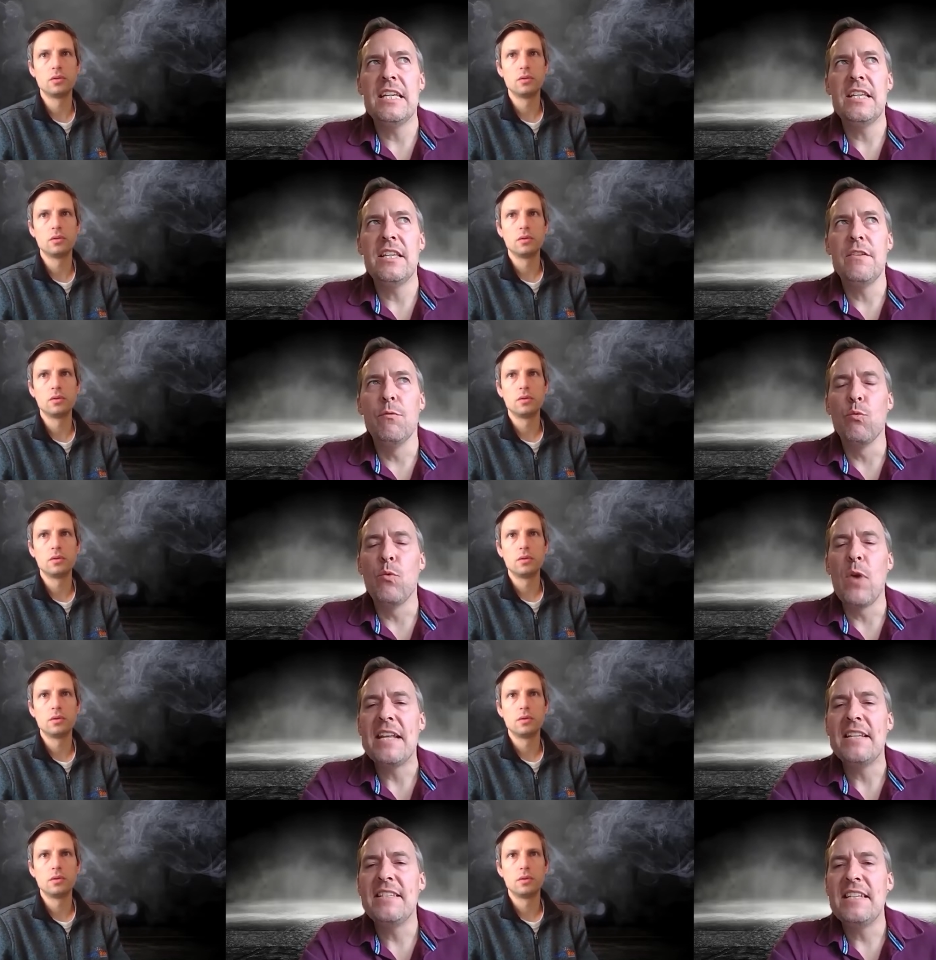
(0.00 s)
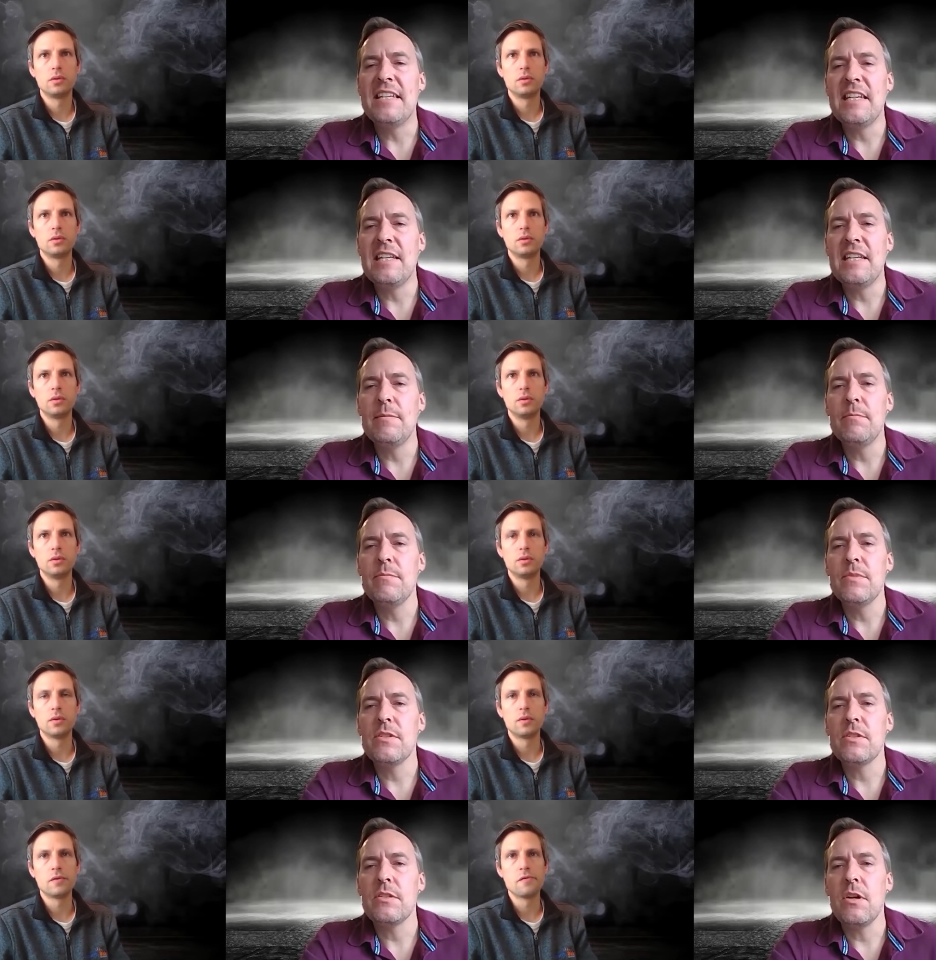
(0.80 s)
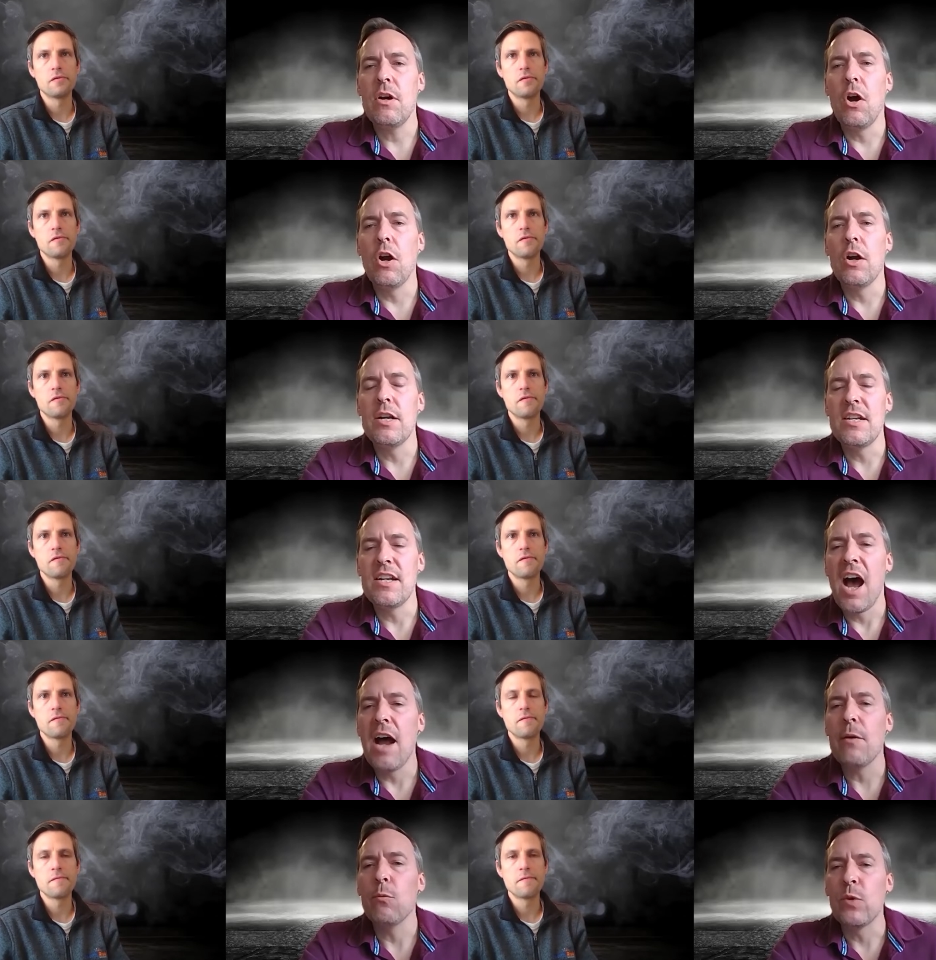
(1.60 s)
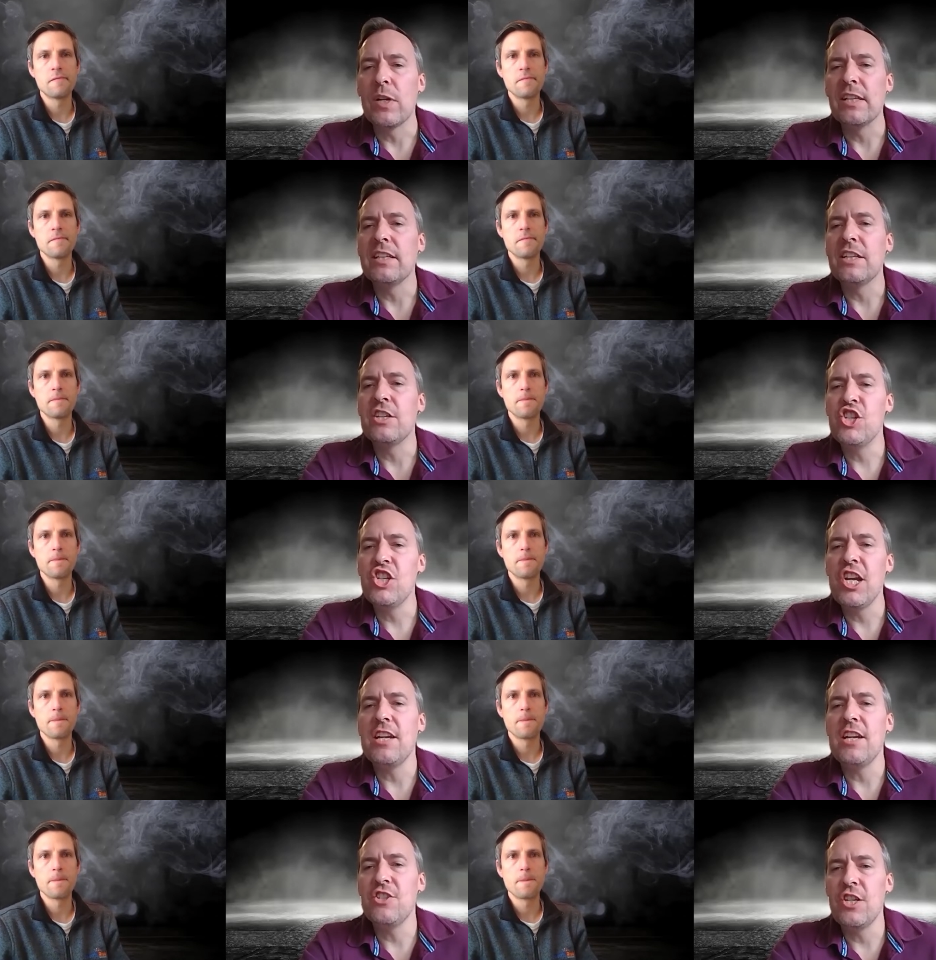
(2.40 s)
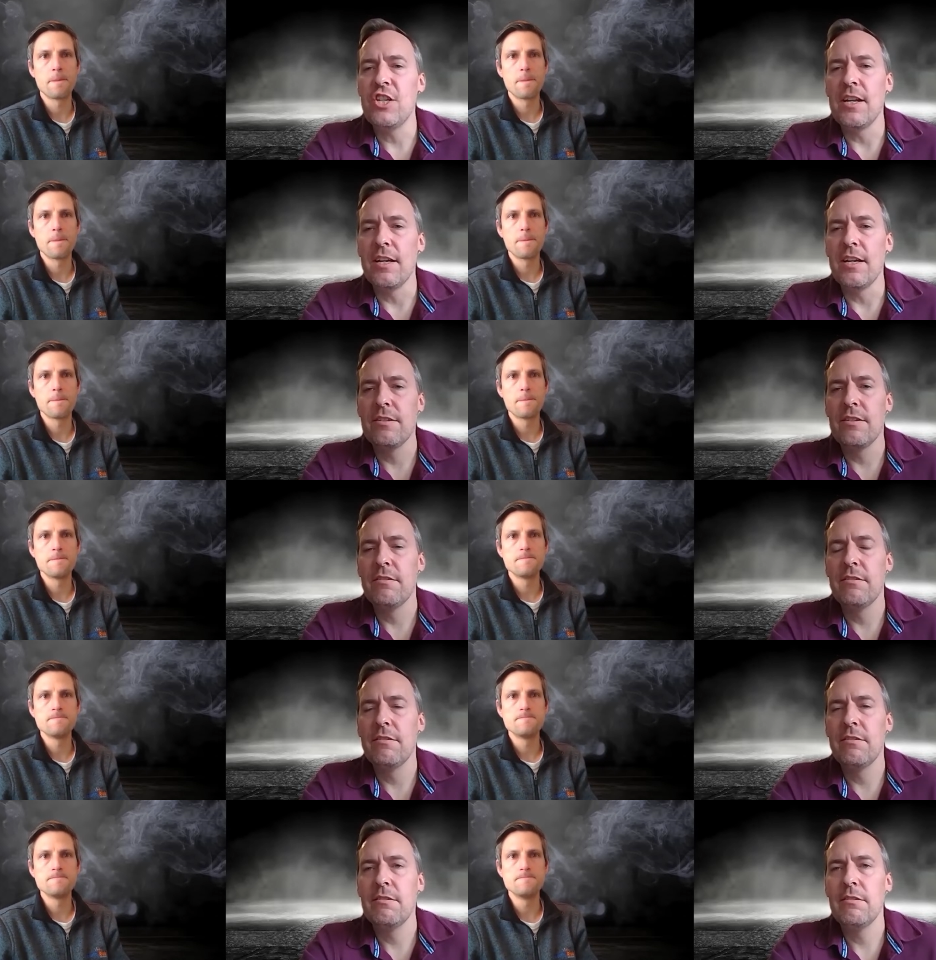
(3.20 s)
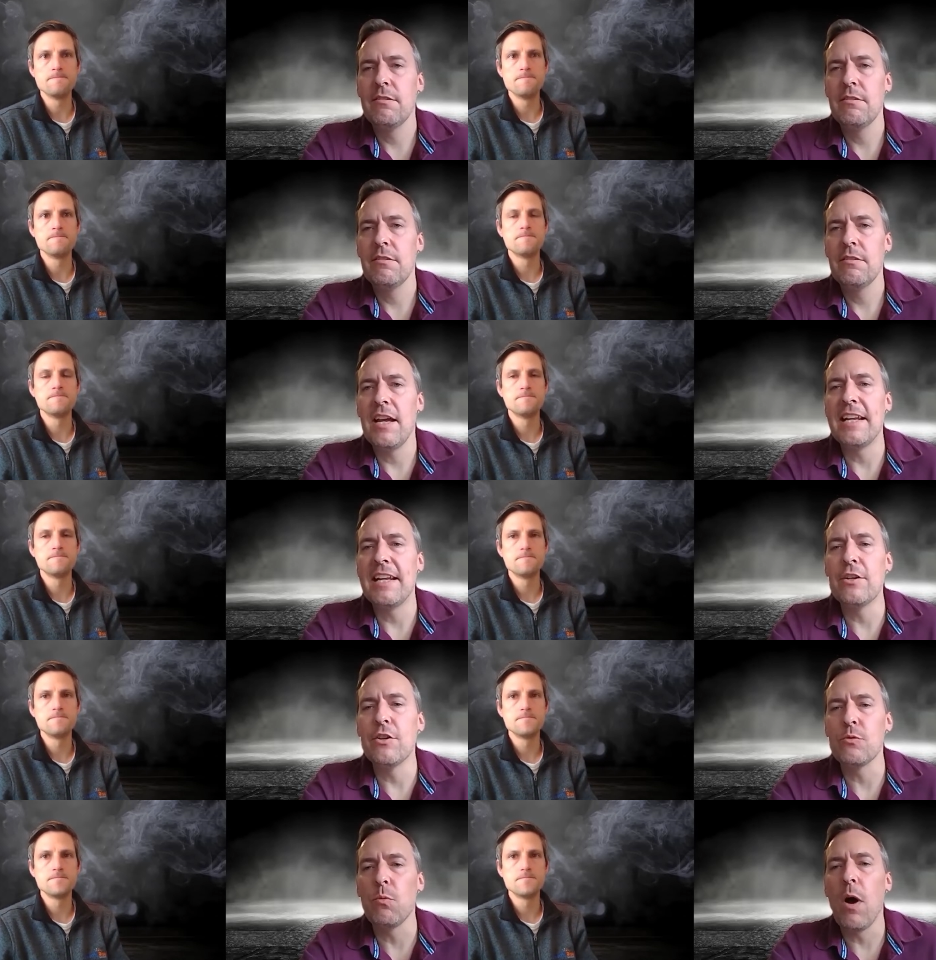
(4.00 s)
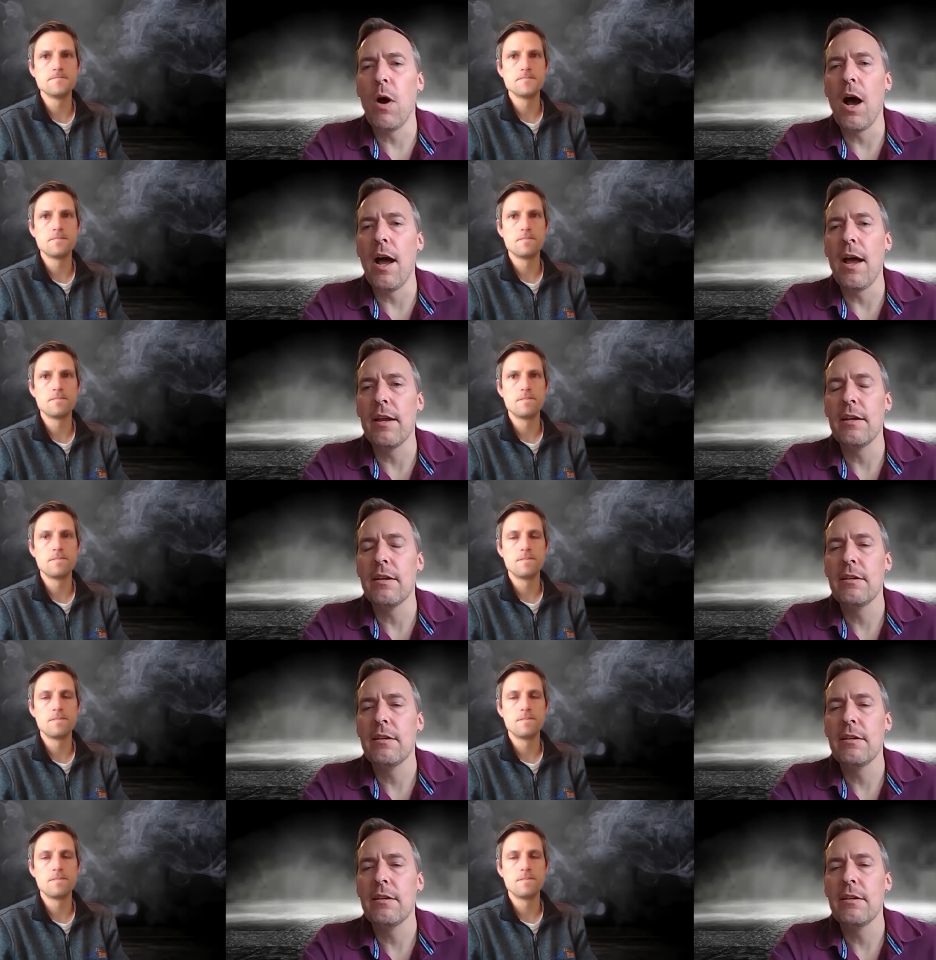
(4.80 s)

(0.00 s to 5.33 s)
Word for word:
Speaker 1: red teams are not really changing it. Hmm. And here's why: